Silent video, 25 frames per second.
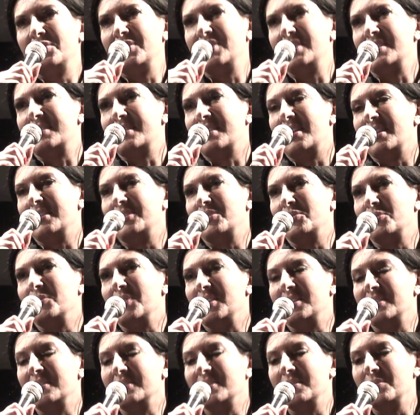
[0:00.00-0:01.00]
we decided to
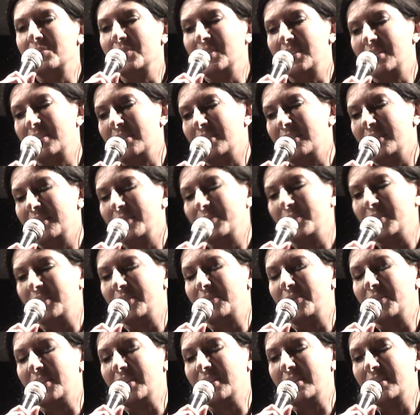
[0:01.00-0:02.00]
meet in the middle
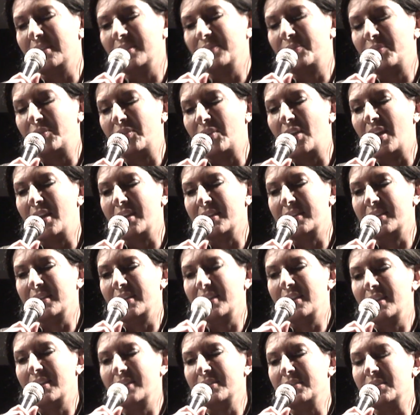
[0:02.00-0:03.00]
between Prague,
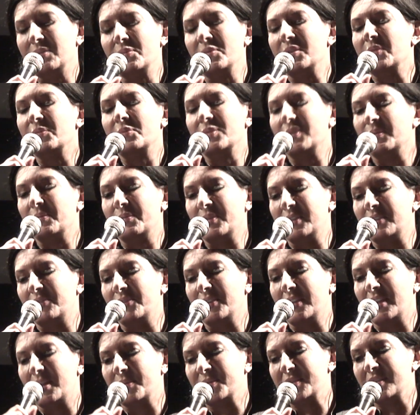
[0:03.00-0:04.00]

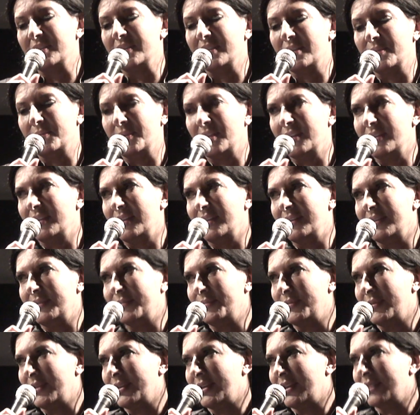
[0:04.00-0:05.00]
between Amsterdam
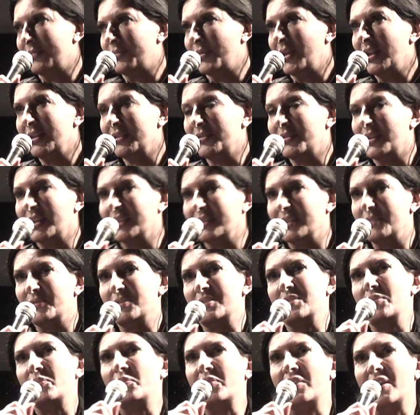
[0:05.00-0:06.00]
and Belgrade. It
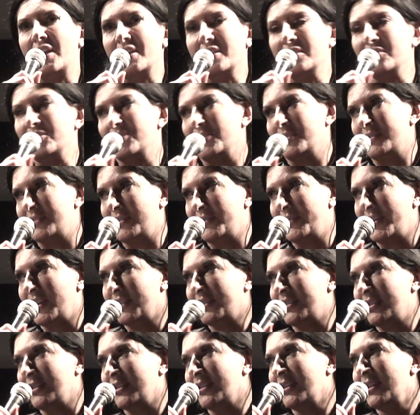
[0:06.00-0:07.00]
was a Prague in
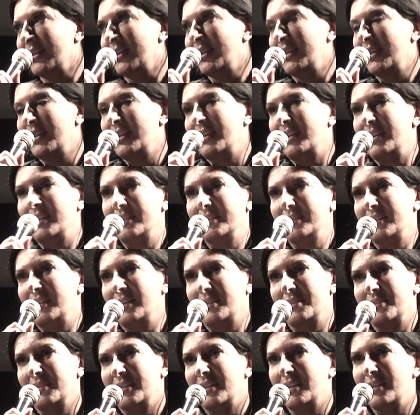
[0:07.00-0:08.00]
Czechoslovakia, and
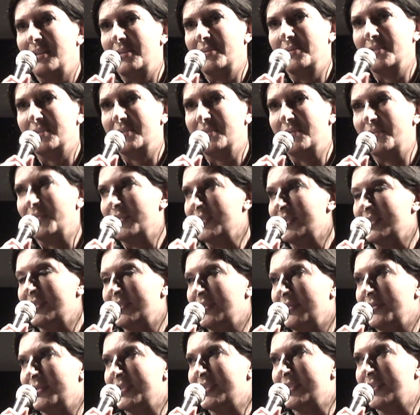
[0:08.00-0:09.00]
there I was
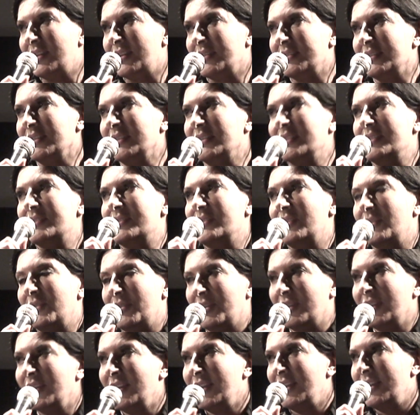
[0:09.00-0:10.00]
starting this
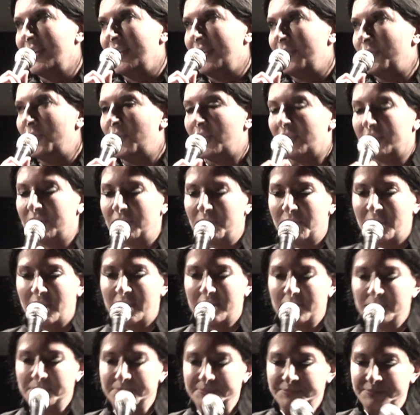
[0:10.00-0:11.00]
whole work
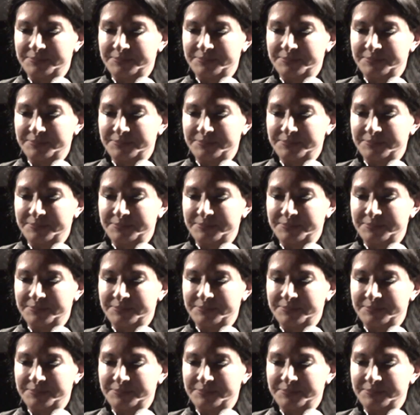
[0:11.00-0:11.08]
together.